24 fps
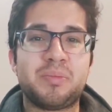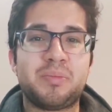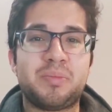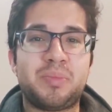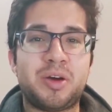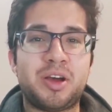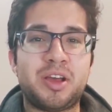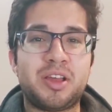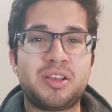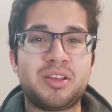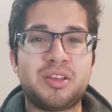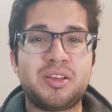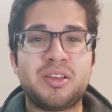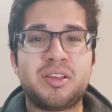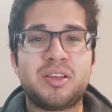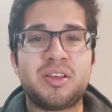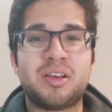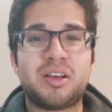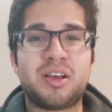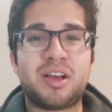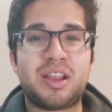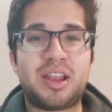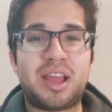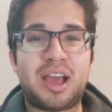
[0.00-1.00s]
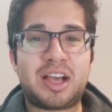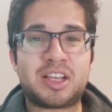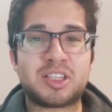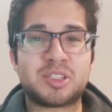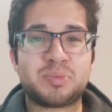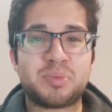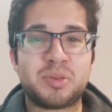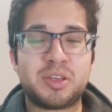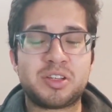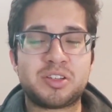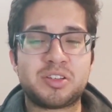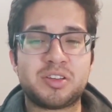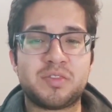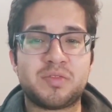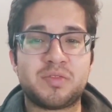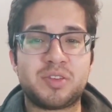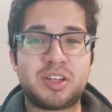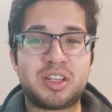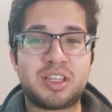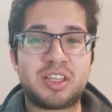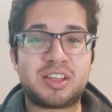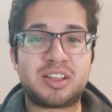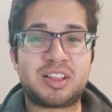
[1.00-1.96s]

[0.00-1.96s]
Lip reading: but an aspect of reading